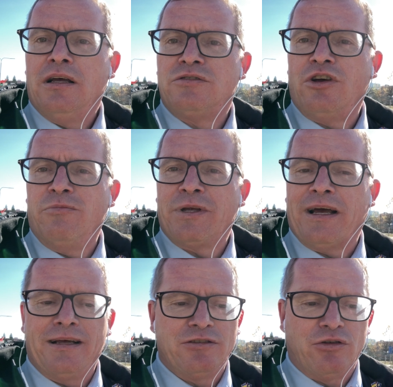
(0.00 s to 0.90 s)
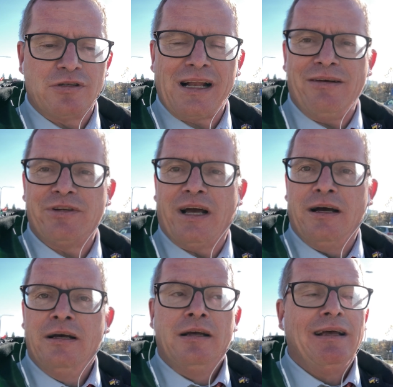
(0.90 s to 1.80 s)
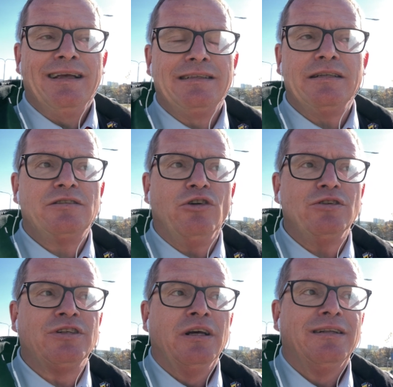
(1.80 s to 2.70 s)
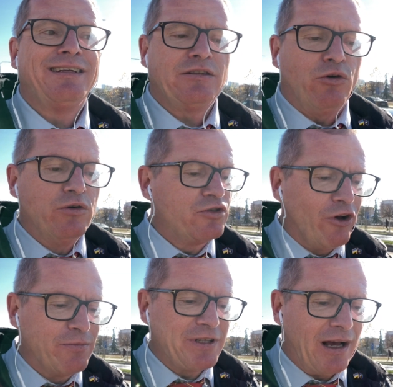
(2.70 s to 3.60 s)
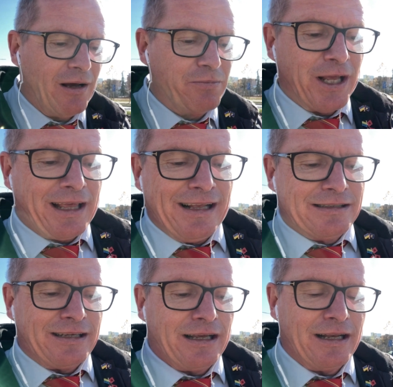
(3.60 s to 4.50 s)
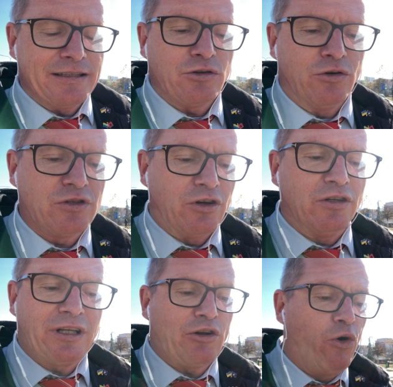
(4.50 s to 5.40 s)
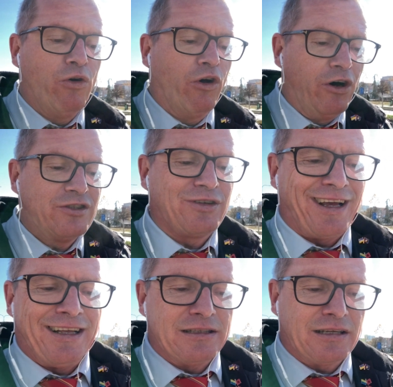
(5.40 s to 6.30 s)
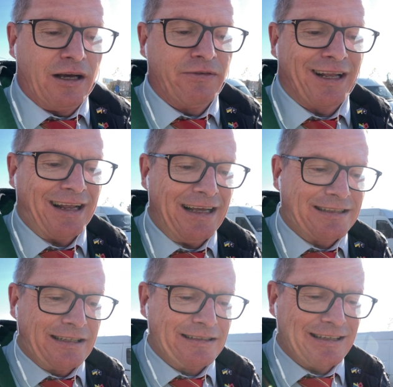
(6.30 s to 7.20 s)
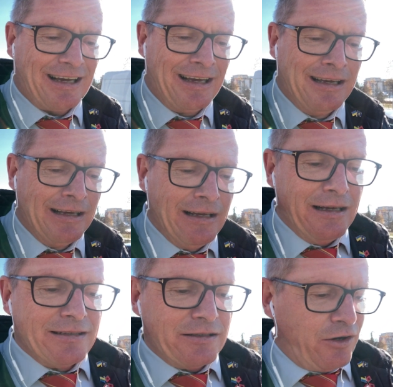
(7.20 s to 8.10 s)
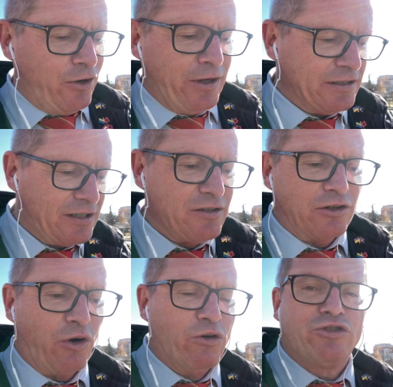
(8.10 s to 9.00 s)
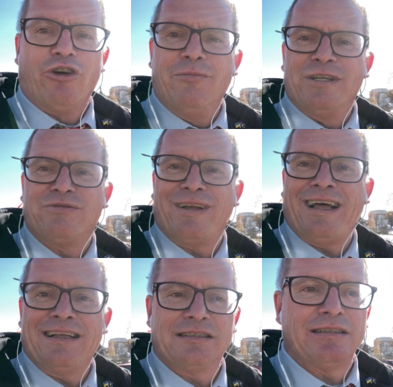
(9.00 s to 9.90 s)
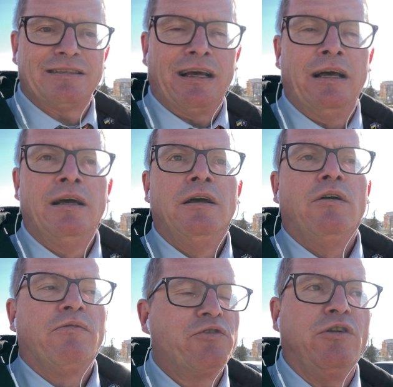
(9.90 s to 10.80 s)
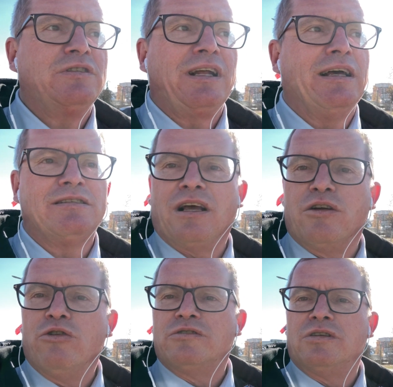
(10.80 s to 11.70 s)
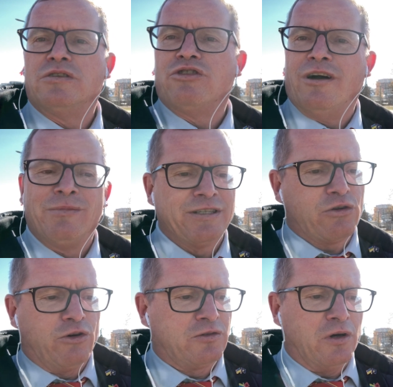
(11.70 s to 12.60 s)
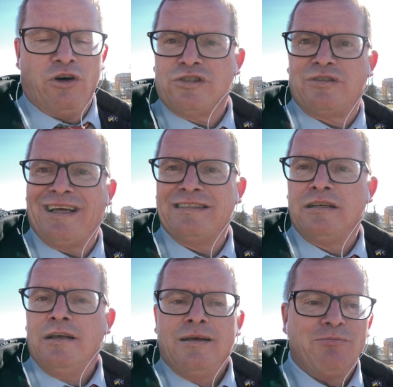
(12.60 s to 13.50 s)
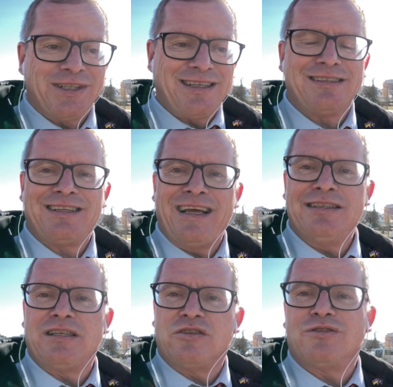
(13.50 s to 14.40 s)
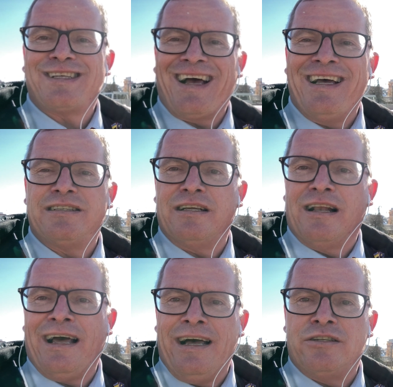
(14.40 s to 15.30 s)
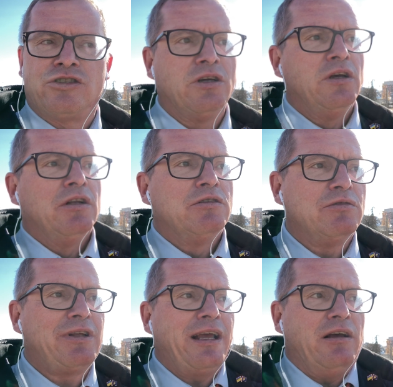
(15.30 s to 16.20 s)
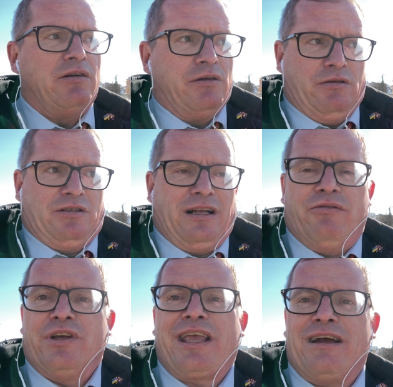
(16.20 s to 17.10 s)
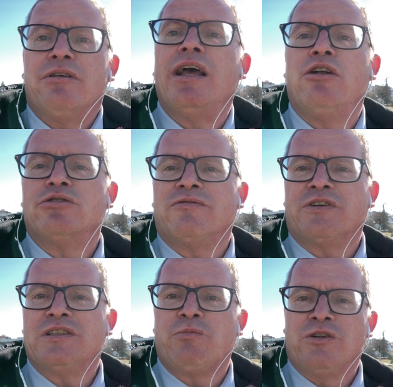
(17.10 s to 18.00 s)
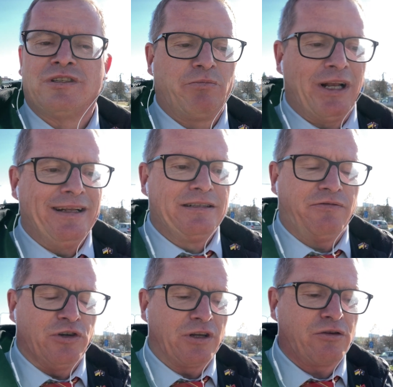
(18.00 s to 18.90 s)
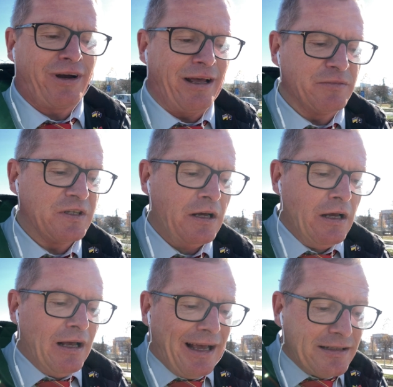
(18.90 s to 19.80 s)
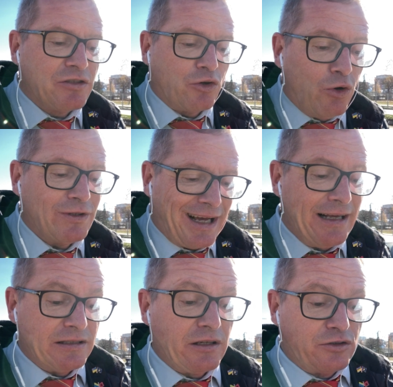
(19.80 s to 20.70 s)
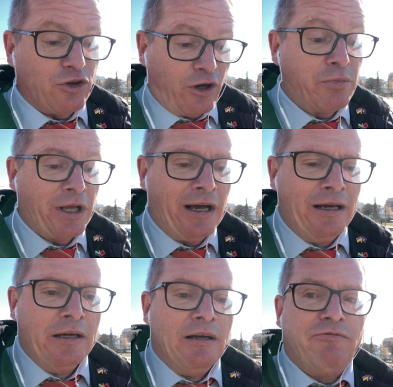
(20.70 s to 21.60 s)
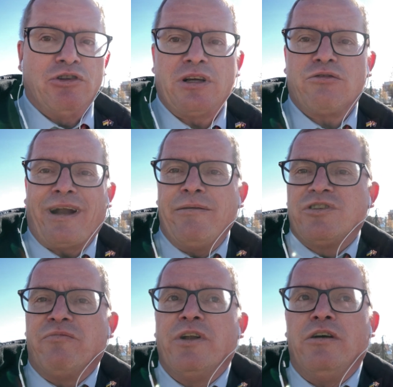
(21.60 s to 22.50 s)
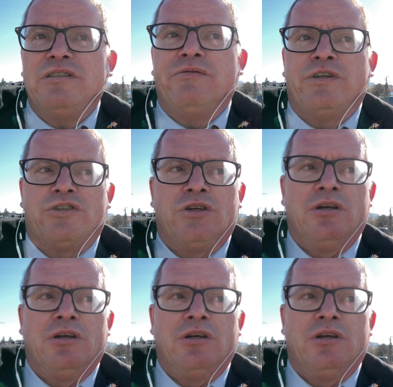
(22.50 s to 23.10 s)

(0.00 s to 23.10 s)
Serbia and Yugoslavia. It is not that all Serbs are being guilty. It's also not that all Austrians were Nazis. It is not all Germans were Nazis. Of course there is good Germans, good Austrians, but the state, the society in large, today still we carry a lot of responsibility for the crimes. And so does Serbia for the crimes of Milosevic.